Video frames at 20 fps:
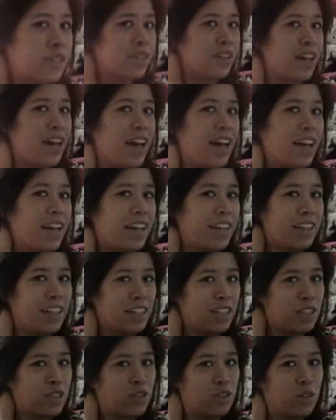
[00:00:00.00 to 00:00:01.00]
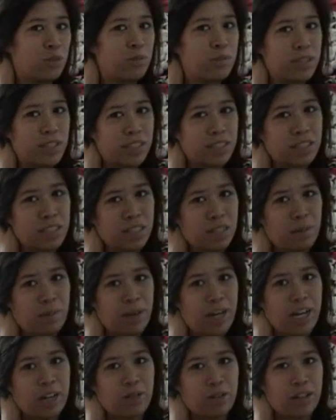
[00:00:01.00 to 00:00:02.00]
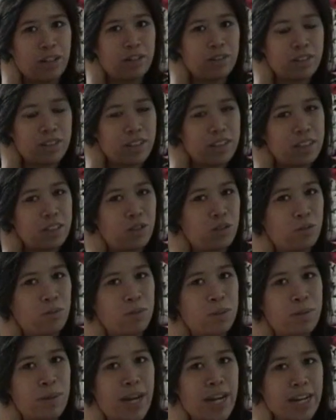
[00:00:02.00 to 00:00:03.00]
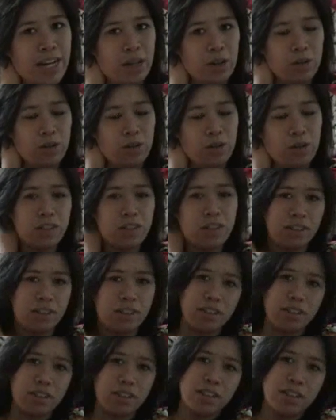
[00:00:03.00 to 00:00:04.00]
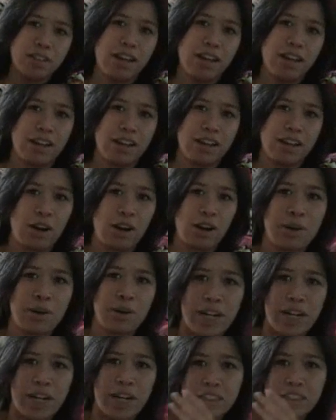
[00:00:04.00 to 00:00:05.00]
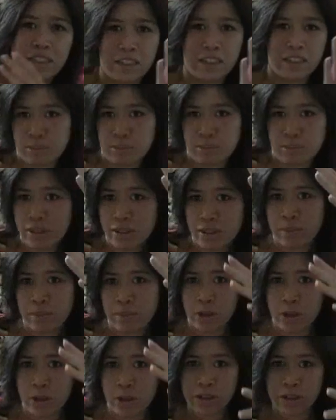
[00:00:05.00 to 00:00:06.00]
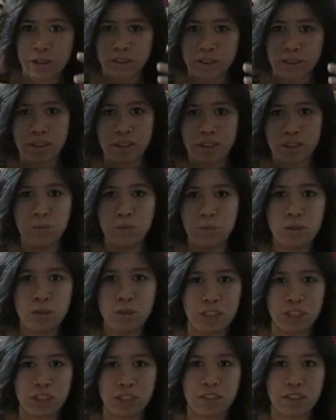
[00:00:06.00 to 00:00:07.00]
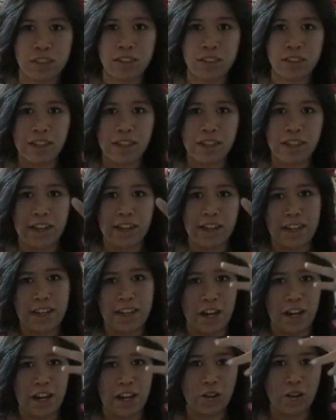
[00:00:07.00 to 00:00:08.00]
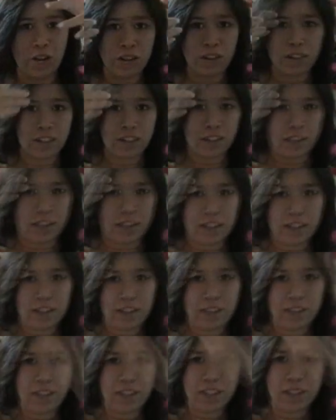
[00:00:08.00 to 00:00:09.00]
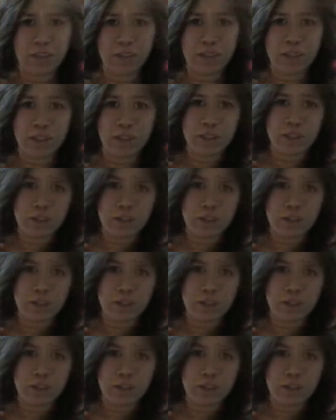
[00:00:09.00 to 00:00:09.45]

okay. And then it zooms into the background and then zooms back out. And now I'm act- I'm I'm going all slow motion. And now I have like a weird